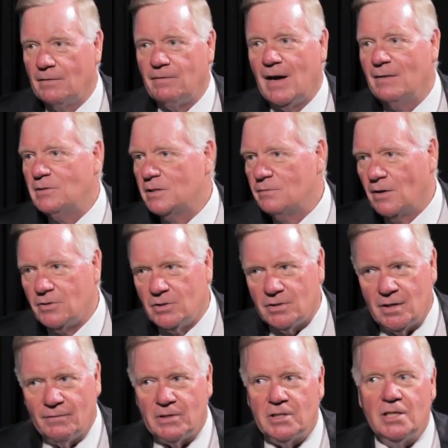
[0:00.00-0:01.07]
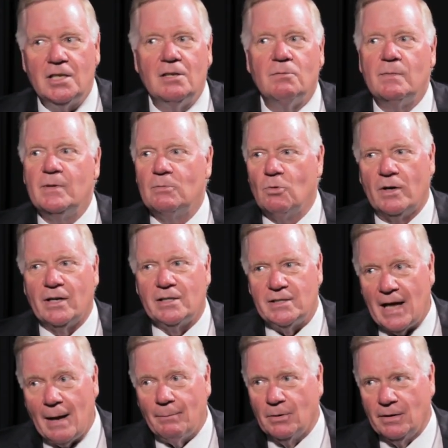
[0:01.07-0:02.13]
Five Dysfunctions of a Team would be one
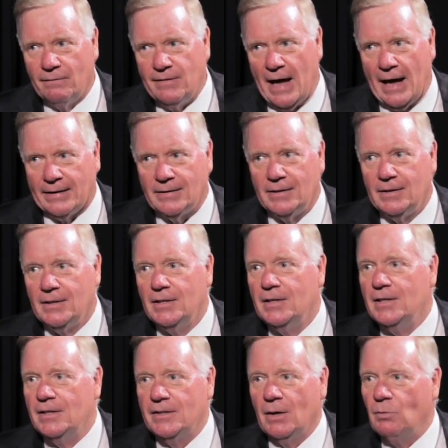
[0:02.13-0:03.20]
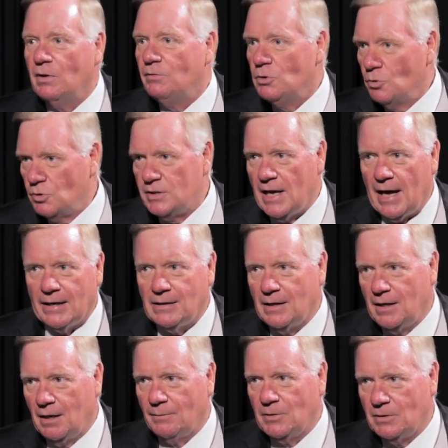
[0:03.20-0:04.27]
example of that, mm -hmm. that we've used that to
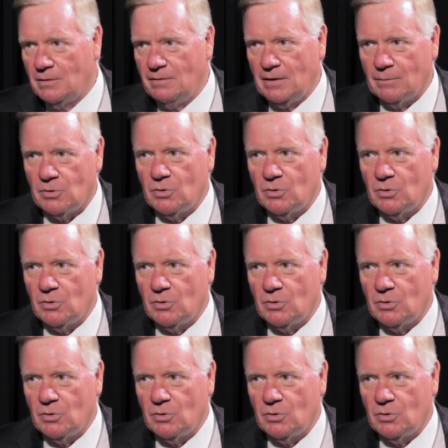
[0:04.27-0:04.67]
help the team.